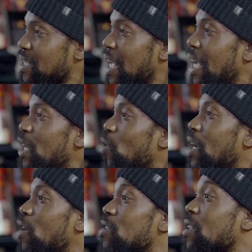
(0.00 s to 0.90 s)
Is there
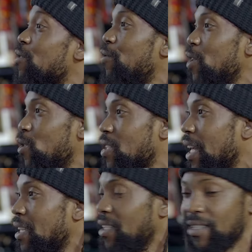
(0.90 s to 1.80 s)
anyone else that feels
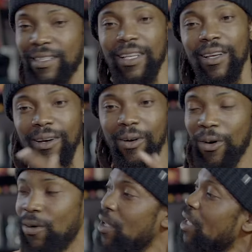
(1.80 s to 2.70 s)
like this?
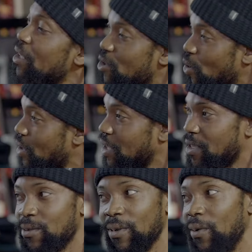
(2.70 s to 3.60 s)
Oh, so
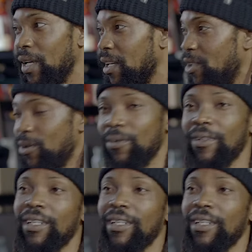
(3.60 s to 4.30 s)
this is what we can do.